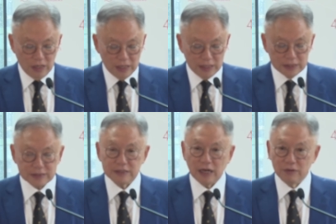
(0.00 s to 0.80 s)
It
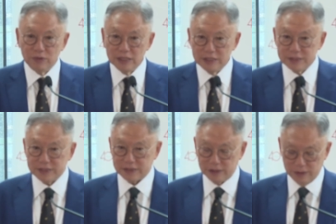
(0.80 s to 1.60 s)
is
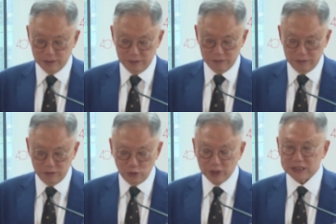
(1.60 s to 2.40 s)
unrealistic, though,
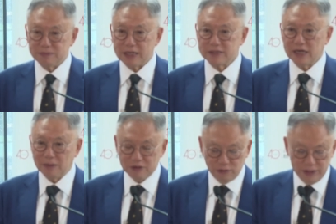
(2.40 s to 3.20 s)
to expect
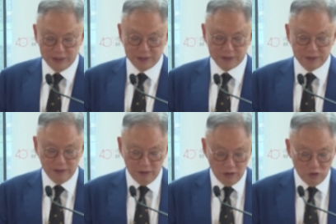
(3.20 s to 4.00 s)
arbitrators
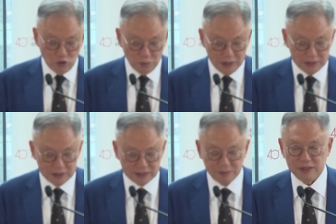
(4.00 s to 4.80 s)
to be
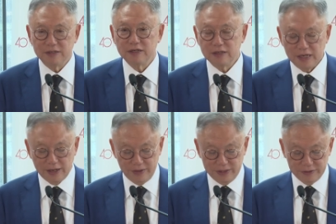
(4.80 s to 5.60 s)

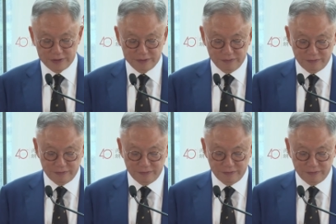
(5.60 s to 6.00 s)
disciplinarians.